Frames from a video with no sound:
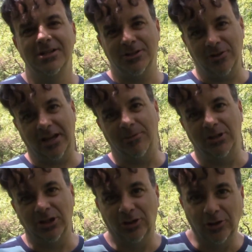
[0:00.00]
So that can
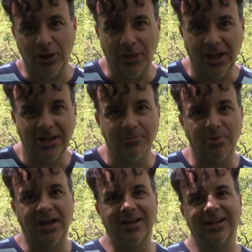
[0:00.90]
be a good thing
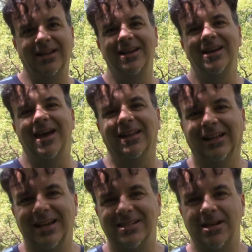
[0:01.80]
depending. And
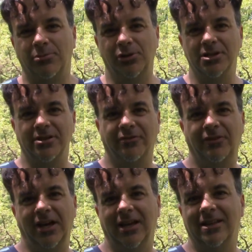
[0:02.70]
last number is the
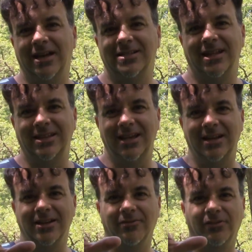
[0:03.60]
fade. That's at the end of the